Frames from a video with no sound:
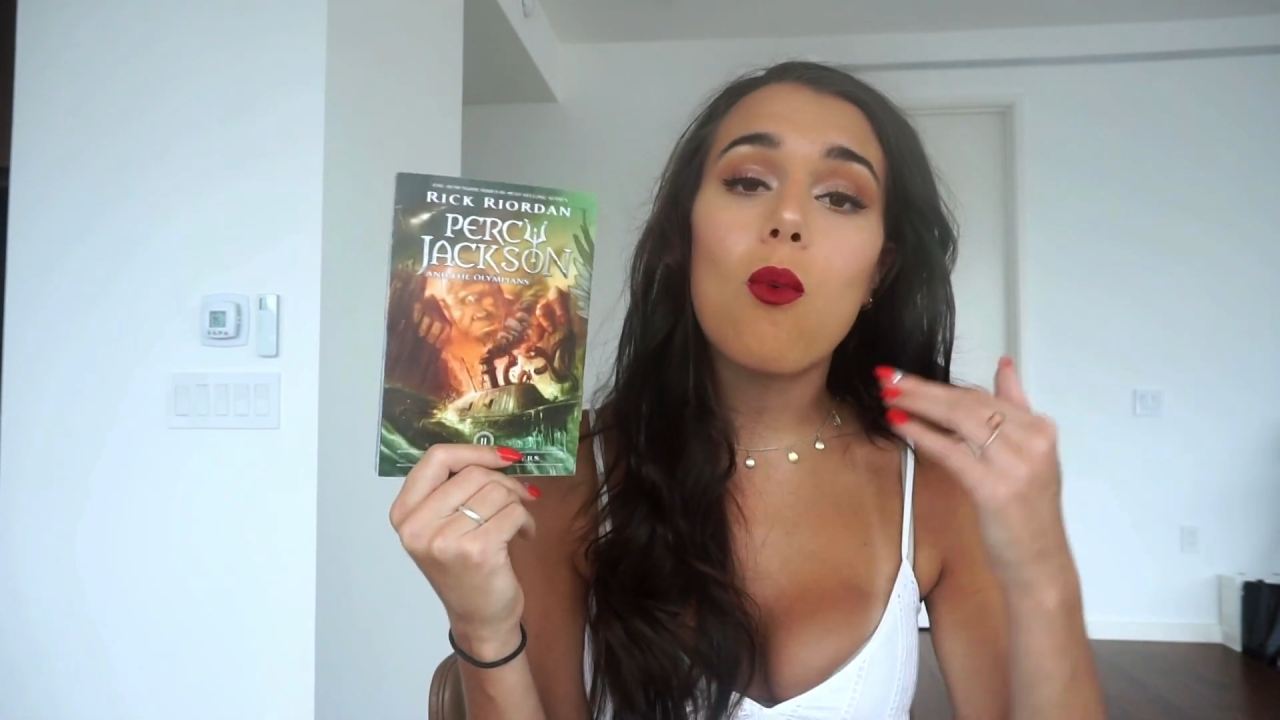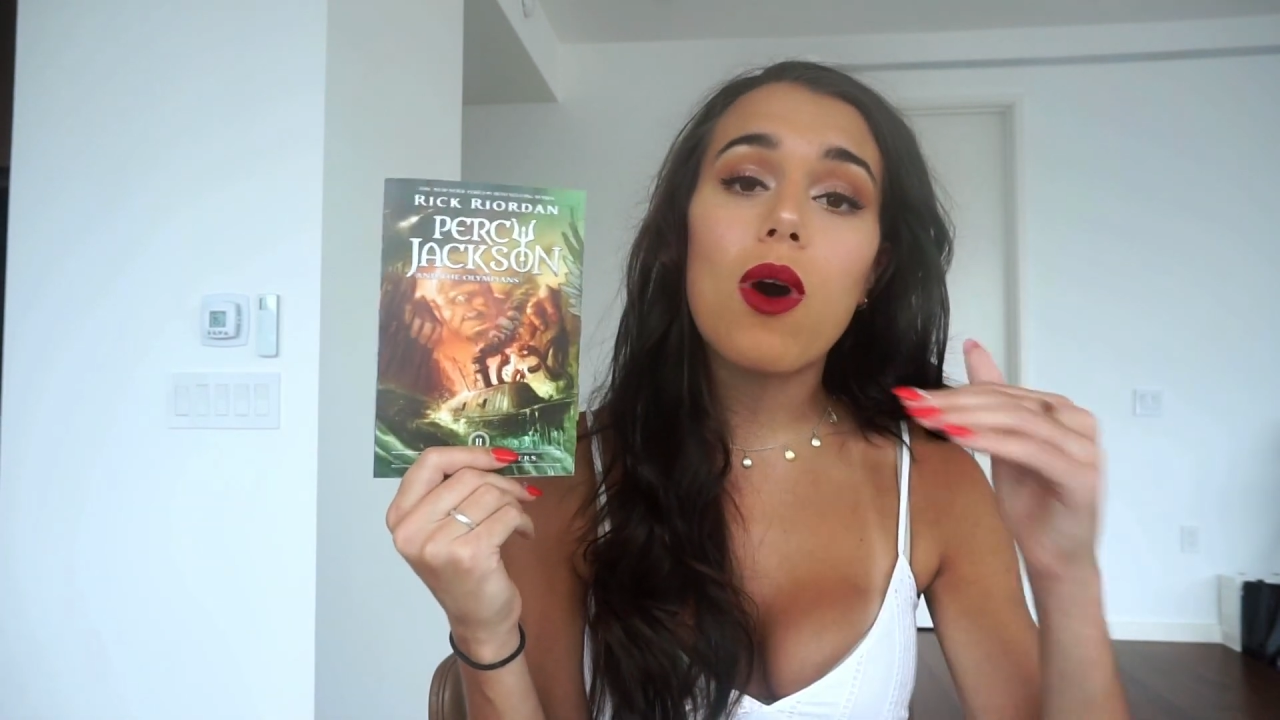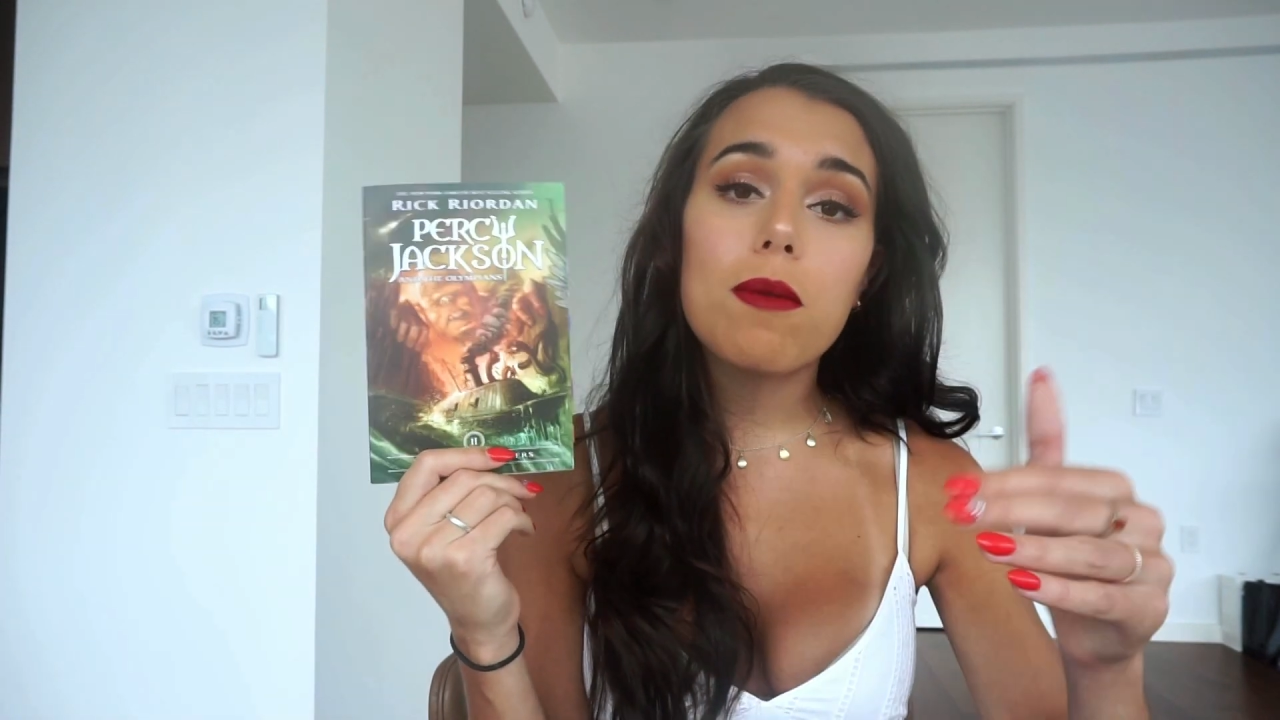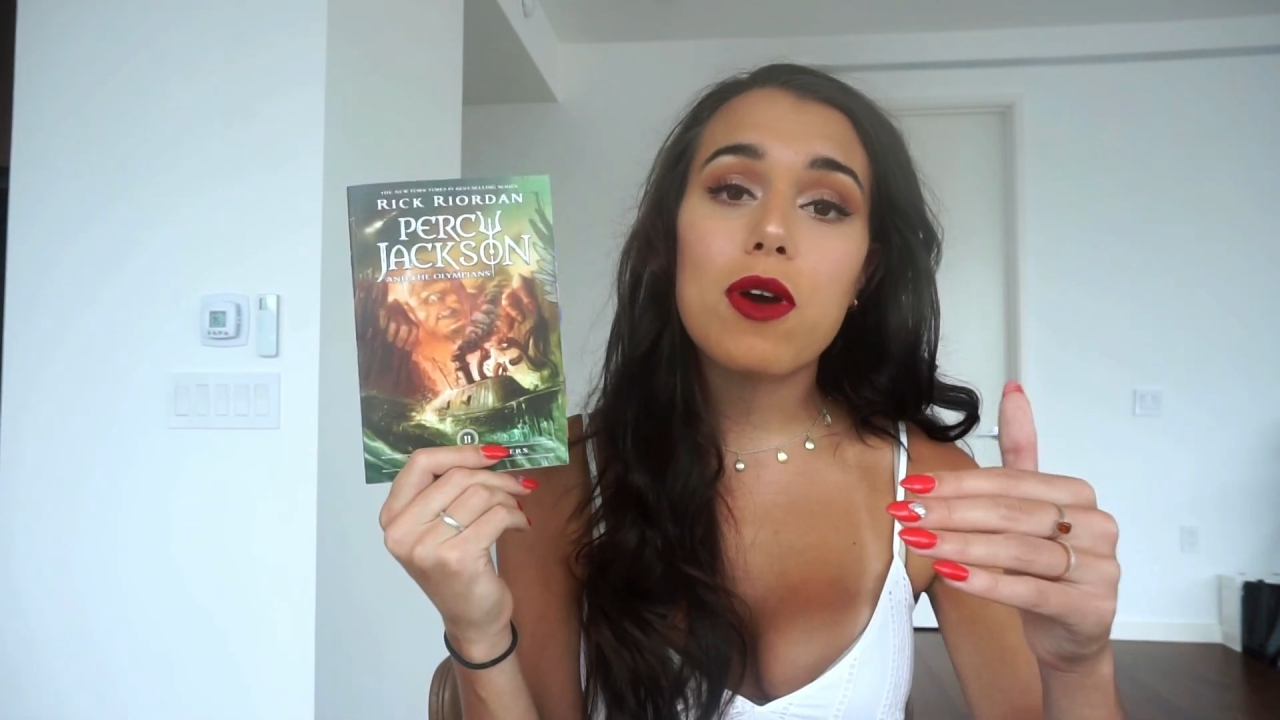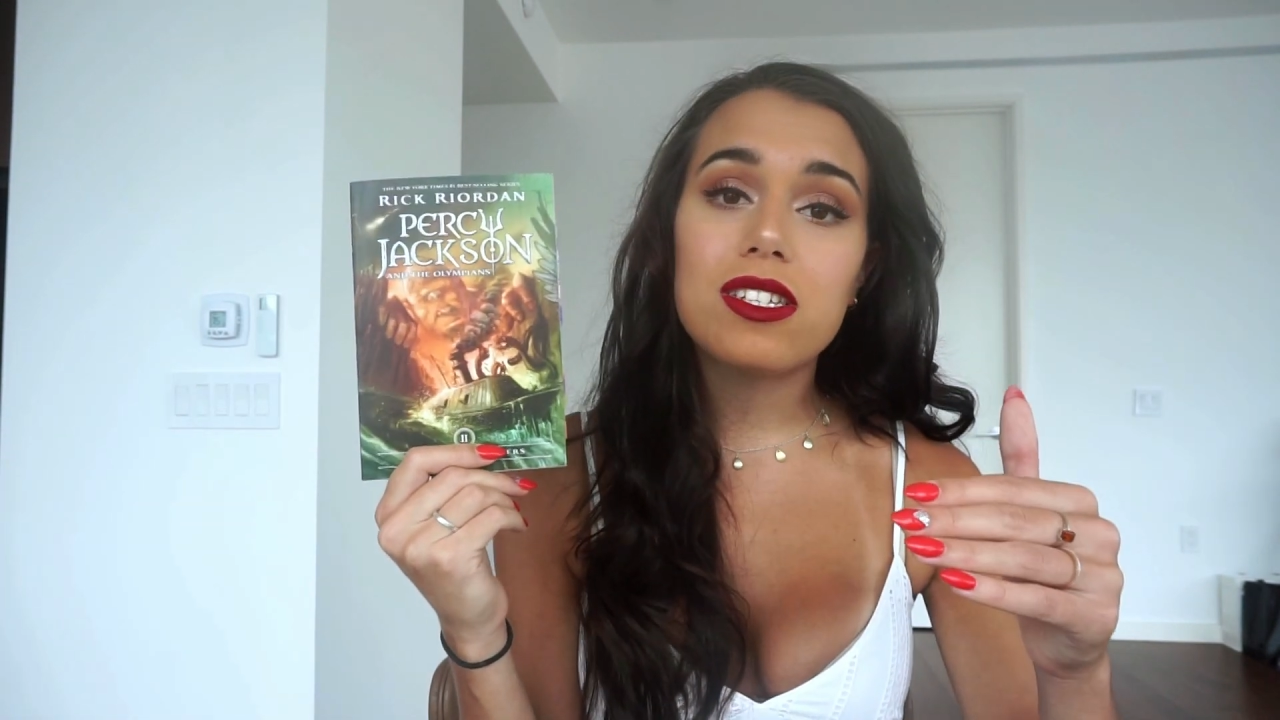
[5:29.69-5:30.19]

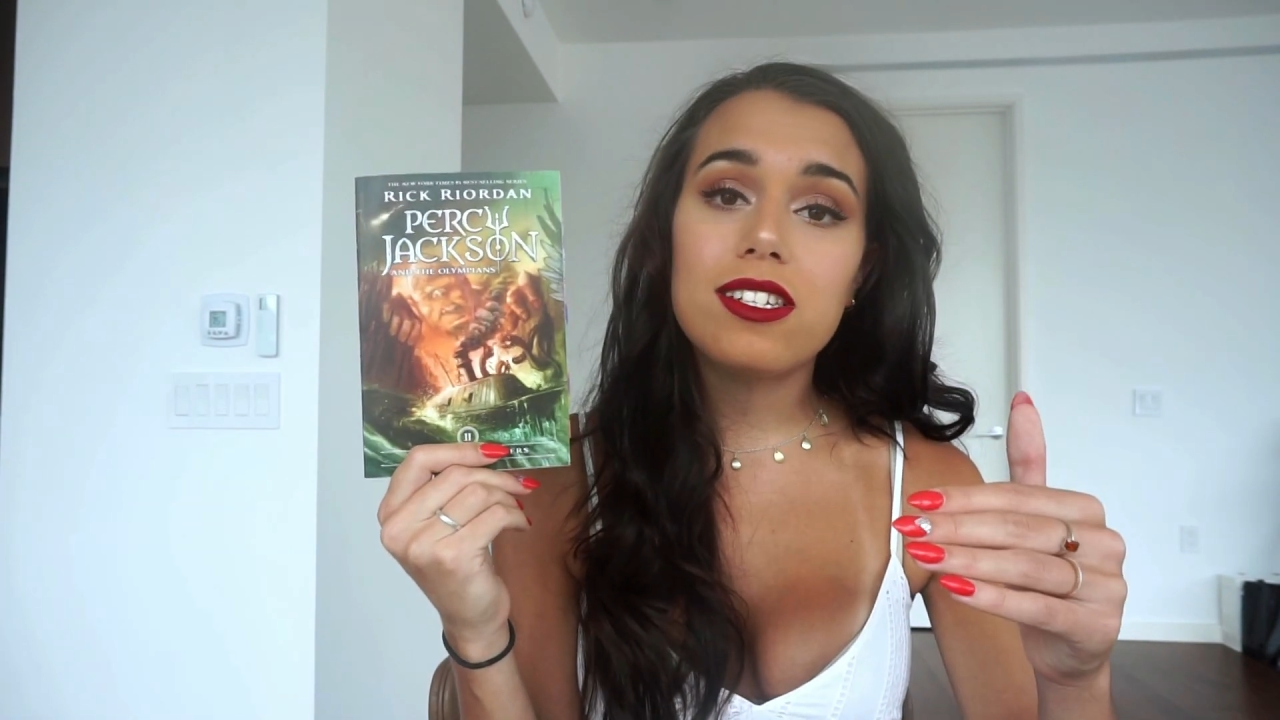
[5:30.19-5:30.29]
one Percy